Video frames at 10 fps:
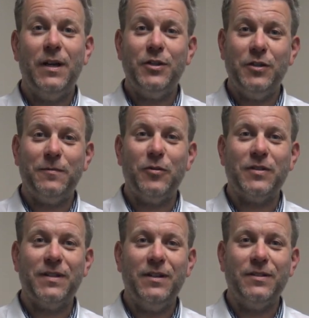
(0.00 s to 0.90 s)
Just before I
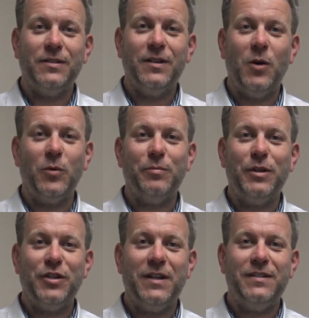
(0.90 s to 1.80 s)
start, I would
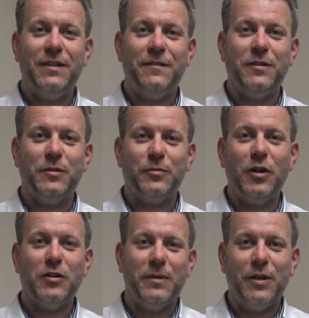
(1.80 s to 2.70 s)
appreciate it if you
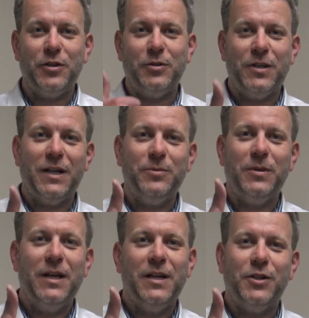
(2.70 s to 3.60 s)
subscribe to my YouTube channel,
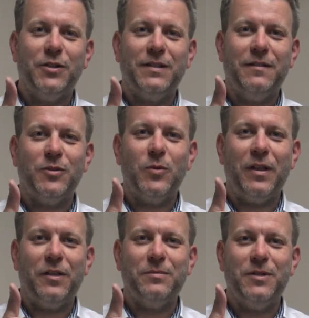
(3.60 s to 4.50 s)
just give us a quick
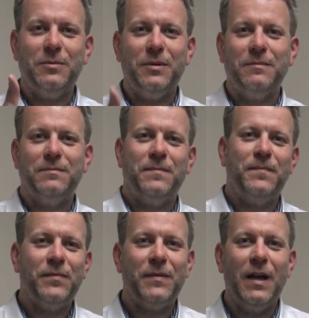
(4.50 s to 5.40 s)
thumbs up.
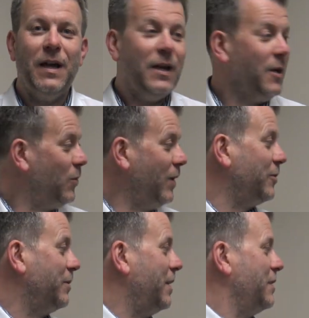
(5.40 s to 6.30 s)

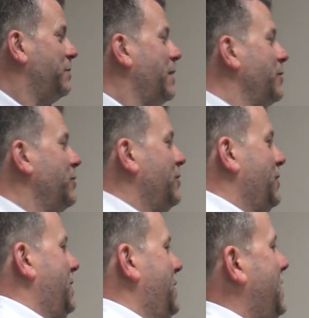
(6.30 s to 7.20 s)
Well, I
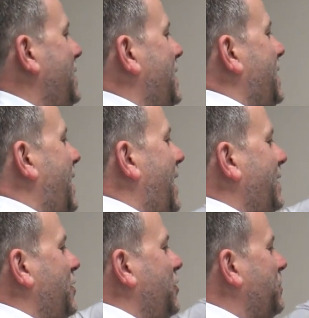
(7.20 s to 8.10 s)
suppose,
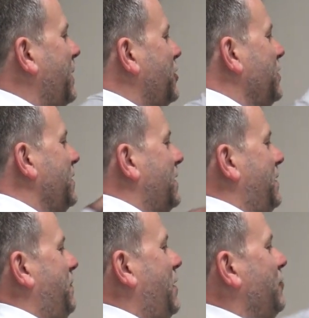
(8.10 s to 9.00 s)
as I just mentioned,
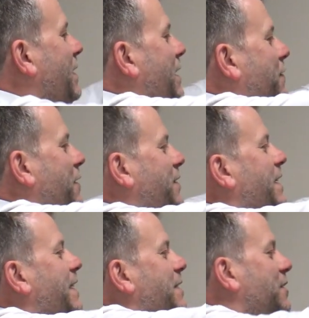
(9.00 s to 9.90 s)
really the first thing I
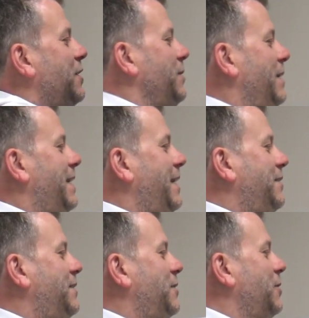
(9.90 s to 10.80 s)
need to do is
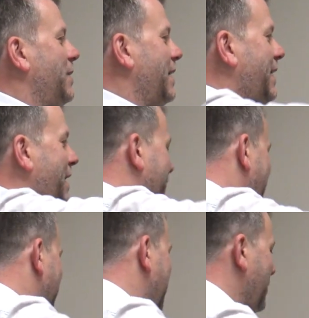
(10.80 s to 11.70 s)
to get the
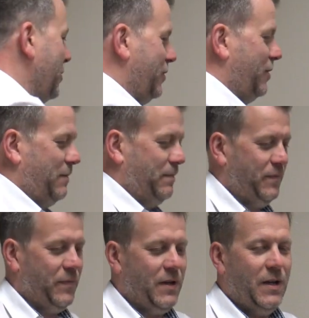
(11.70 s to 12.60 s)
vacuum unboxed.
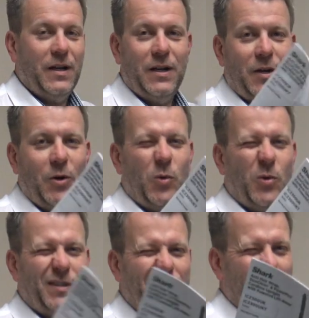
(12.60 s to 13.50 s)

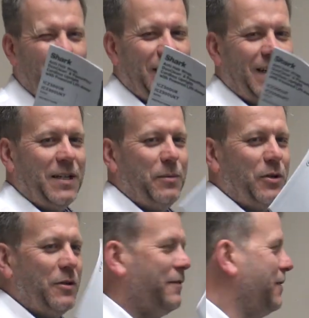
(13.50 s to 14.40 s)
Always a cheeky little
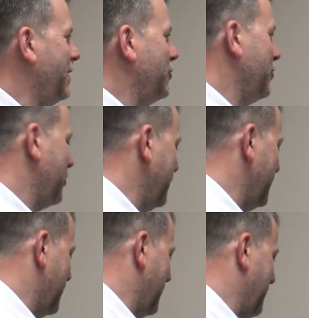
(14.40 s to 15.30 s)
book of instructions.